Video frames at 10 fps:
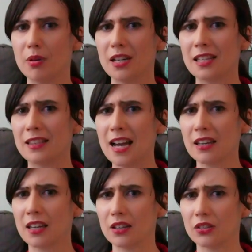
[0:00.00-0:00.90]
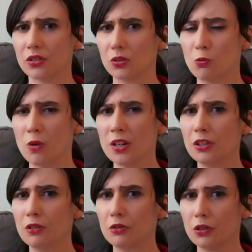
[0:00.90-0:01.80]
But in that case, what
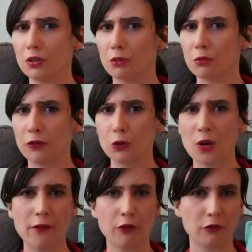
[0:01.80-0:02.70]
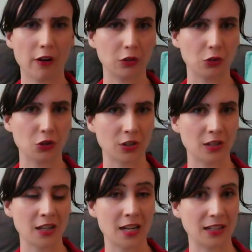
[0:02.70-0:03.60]
do you do if you have a
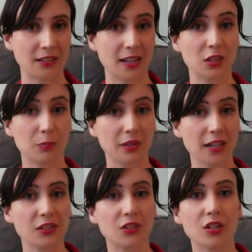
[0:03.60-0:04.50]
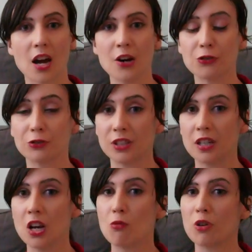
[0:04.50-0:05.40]
revolution that takes place in a
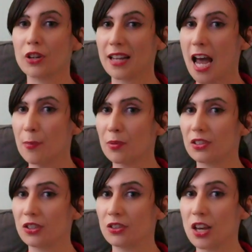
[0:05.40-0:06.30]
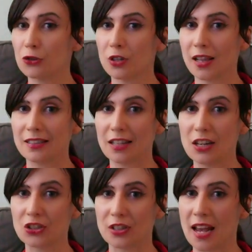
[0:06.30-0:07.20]
country where capitalist
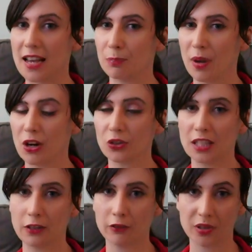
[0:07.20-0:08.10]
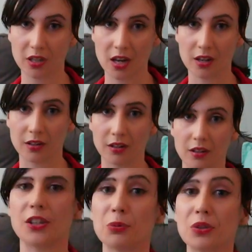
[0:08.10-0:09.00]
industrialization has barely even begun?
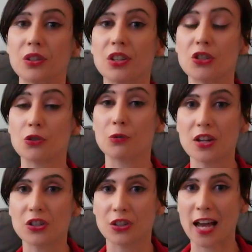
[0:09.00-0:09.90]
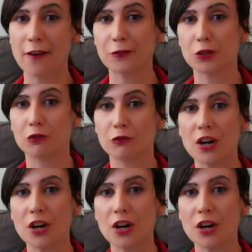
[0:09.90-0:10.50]
This was the situation after the